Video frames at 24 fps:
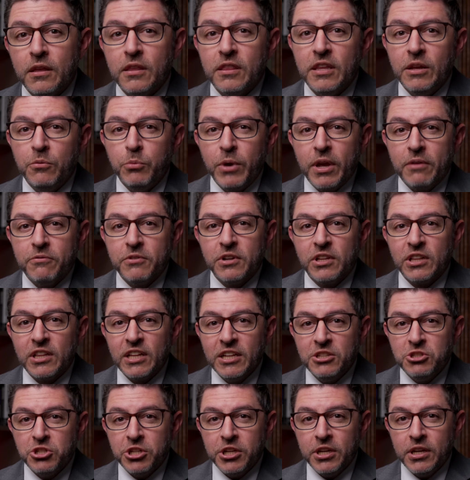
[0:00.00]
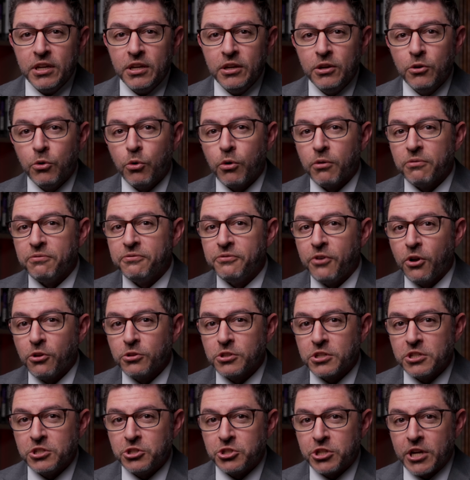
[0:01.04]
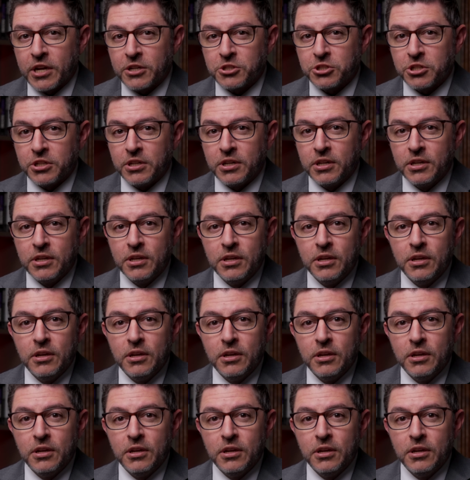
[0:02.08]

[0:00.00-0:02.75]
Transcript: Then we have glitching or fault injection.